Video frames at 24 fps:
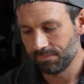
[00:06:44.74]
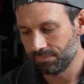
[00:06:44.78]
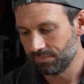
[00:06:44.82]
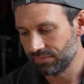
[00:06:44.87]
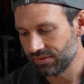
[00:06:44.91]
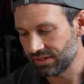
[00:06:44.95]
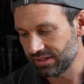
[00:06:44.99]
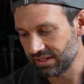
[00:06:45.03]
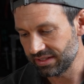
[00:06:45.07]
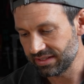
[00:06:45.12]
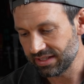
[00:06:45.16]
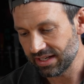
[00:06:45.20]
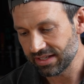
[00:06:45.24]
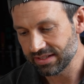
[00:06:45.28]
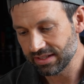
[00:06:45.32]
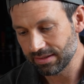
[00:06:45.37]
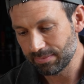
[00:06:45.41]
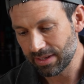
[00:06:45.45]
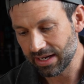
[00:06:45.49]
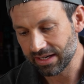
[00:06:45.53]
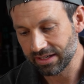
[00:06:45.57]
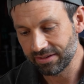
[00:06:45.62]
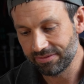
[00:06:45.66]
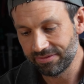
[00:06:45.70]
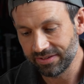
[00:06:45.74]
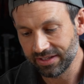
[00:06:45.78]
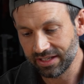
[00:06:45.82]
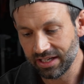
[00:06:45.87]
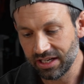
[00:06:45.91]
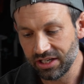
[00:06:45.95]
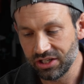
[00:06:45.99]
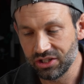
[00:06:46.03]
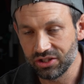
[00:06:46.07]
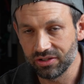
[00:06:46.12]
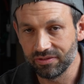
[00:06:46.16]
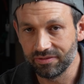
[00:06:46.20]
So this has a
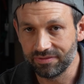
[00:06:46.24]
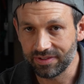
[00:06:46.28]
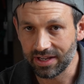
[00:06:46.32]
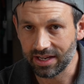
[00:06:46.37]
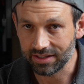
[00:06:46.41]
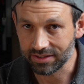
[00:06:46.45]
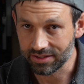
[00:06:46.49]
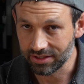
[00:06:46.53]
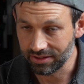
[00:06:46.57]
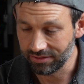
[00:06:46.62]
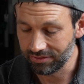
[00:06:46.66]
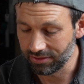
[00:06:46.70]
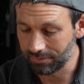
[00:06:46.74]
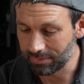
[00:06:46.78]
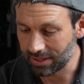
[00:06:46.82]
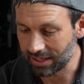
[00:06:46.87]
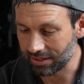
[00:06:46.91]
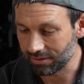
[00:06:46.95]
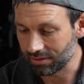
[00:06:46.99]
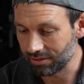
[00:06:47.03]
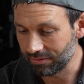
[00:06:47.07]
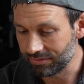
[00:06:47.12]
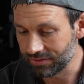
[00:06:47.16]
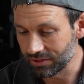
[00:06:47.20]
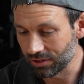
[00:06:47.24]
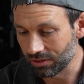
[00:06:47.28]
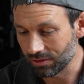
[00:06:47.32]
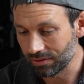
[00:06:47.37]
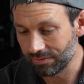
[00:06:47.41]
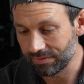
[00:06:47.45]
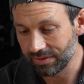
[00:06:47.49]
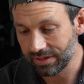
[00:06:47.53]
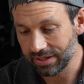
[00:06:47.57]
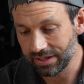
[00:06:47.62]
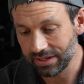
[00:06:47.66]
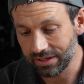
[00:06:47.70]
magnification factor for macro
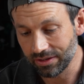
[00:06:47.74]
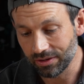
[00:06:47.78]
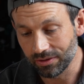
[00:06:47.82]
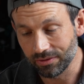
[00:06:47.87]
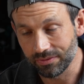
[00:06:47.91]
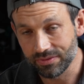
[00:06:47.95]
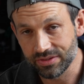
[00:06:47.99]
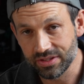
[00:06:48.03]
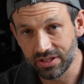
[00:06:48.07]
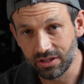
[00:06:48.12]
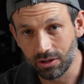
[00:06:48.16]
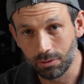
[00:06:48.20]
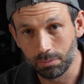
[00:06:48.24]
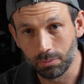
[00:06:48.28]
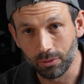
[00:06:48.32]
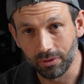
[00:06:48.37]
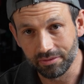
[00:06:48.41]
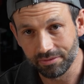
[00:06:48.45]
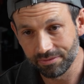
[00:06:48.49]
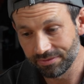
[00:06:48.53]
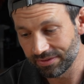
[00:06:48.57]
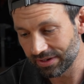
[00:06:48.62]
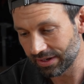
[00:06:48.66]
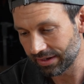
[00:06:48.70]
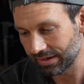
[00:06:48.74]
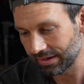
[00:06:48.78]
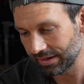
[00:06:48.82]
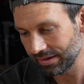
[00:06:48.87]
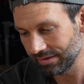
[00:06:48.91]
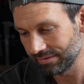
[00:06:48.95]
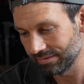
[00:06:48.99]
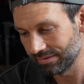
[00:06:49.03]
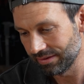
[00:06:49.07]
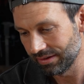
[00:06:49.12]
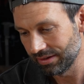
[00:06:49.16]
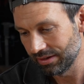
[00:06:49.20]
photography of
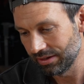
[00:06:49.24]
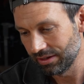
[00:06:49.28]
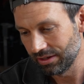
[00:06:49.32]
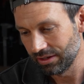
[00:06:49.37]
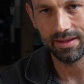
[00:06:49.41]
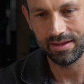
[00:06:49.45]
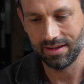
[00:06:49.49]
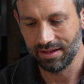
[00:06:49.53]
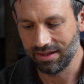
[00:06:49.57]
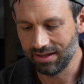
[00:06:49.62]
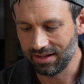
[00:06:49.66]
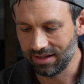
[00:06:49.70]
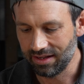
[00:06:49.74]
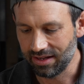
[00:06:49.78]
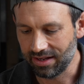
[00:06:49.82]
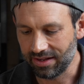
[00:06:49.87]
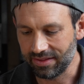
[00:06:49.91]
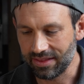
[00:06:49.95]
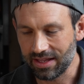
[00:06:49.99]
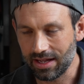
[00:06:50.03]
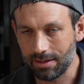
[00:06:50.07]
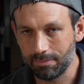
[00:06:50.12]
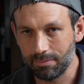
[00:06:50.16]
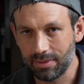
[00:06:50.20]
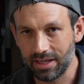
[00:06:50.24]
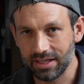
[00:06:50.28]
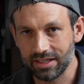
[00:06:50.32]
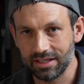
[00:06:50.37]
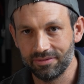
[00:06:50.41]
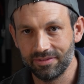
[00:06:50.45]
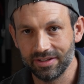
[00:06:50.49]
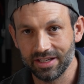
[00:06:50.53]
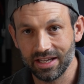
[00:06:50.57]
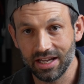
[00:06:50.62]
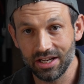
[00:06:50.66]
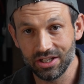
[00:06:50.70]
0.5, and that
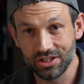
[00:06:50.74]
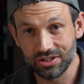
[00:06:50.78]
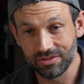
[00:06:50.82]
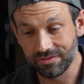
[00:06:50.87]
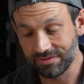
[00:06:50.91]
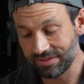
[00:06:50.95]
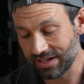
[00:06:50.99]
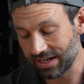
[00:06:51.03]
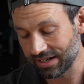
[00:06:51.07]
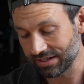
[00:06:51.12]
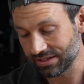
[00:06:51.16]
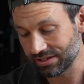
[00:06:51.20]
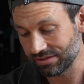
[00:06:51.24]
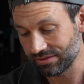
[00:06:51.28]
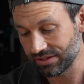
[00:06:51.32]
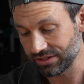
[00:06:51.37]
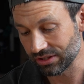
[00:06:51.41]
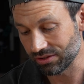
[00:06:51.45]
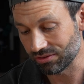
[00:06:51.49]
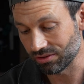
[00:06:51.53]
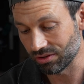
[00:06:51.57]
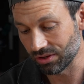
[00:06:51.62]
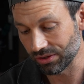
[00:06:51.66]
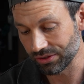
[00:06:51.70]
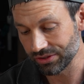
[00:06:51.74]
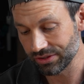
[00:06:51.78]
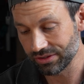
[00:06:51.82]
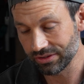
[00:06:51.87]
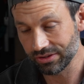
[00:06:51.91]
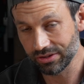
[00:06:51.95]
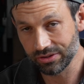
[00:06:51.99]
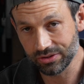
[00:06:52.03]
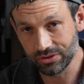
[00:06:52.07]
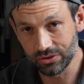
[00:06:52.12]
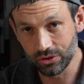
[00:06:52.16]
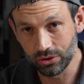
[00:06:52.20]
magnification factor is across
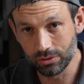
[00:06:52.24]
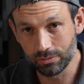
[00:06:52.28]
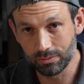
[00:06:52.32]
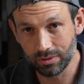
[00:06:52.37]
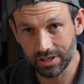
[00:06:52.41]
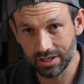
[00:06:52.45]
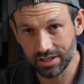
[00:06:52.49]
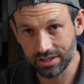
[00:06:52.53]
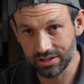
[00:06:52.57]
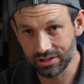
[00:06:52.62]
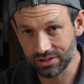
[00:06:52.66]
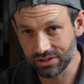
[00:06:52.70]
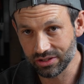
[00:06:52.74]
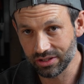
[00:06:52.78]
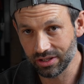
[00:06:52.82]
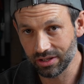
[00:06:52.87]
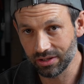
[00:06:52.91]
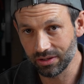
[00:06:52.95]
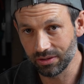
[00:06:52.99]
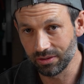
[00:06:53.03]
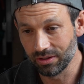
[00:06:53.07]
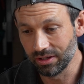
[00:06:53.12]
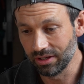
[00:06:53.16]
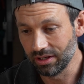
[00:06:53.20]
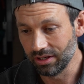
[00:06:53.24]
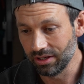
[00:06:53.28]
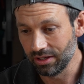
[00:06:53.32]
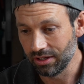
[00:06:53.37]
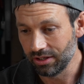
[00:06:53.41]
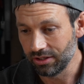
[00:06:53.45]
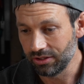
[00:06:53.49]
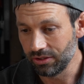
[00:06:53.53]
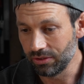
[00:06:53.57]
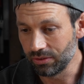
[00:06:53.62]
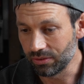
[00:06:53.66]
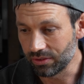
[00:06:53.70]
the zoom range. So
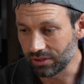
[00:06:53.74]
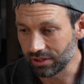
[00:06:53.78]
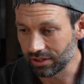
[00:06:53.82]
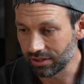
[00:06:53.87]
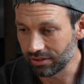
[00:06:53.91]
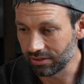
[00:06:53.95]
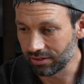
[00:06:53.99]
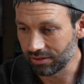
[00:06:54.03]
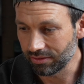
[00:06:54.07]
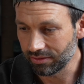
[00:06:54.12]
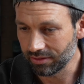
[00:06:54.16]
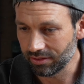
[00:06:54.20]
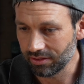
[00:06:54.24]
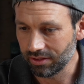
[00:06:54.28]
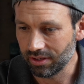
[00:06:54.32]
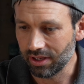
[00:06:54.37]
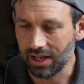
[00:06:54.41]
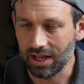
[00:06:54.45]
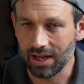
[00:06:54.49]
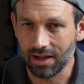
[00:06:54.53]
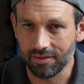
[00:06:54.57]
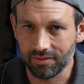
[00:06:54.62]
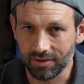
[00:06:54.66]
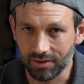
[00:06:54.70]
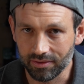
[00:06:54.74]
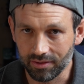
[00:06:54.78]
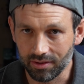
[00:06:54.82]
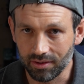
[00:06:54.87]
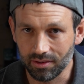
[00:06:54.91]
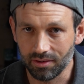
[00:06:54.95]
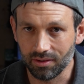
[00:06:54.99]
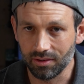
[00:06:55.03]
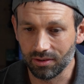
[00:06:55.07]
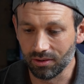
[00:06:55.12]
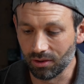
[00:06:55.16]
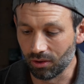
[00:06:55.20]
you can have a
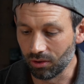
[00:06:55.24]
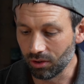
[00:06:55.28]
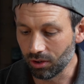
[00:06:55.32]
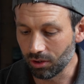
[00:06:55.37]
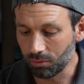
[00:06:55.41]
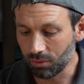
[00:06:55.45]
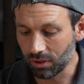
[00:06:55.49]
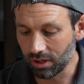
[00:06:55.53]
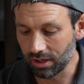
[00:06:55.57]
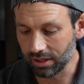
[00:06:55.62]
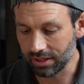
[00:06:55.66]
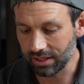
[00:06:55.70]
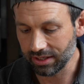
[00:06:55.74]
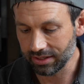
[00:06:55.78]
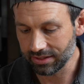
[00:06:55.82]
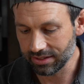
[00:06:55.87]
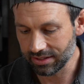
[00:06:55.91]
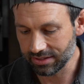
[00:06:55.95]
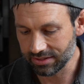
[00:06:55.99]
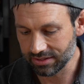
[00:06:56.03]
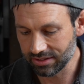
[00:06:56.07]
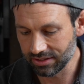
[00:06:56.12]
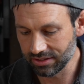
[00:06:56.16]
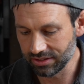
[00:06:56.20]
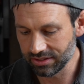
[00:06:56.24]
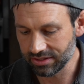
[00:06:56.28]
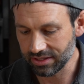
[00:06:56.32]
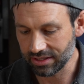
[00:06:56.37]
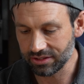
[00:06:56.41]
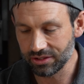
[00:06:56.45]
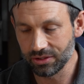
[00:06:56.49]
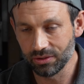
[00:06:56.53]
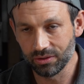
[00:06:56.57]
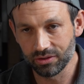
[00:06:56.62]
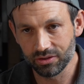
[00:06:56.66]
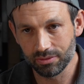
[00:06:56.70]
longer working distance
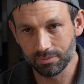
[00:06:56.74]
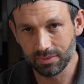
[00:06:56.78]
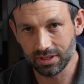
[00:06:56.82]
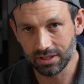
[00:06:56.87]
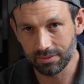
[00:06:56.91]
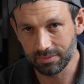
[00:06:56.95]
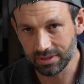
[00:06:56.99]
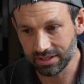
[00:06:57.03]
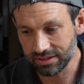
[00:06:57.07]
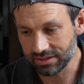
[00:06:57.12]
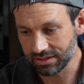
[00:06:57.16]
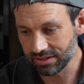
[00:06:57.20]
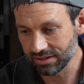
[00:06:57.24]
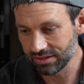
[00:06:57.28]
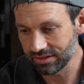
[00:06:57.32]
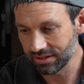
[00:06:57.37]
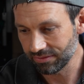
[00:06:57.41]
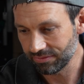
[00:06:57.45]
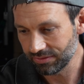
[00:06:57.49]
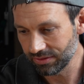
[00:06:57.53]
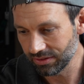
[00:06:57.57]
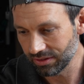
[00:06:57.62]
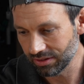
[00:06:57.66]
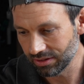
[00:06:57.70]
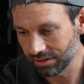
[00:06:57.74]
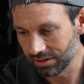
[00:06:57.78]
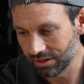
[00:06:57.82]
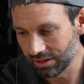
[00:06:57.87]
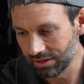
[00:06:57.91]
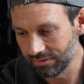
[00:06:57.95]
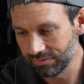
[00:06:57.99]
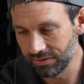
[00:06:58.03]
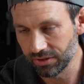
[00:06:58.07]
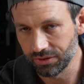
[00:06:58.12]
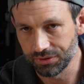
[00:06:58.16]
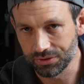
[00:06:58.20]
at 200mm if you're
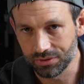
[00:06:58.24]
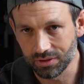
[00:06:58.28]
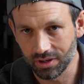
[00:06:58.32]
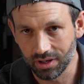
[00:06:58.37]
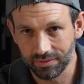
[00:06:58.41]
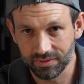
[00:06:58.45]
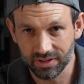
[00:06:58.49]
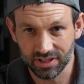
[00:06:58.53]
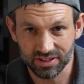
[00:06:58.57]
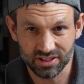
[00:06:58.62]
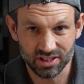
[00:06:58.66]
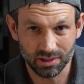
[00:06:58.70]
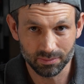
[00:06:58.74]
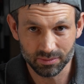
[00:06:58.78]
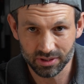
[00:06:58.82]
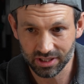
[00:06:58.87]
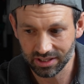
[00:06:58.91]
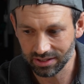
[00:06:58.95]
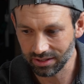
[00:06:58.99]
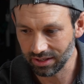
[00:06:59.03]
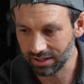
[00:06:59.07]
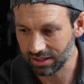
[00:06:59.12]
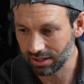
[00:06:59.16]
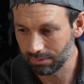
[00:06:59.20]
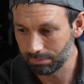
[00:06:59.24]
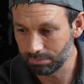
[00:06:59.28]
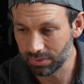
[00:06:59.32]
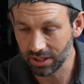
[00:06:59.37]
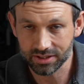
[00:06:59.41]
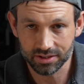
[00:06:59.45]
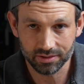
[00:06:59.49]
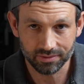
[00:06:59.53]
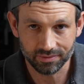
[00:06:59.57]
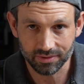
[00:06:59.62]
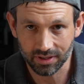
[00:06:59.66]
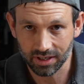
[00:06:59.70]
photographing a subject like a
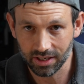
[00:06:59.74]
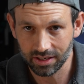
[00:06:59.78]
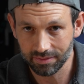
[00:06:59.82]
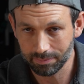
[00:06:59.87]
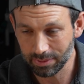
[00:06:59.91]
butterfly,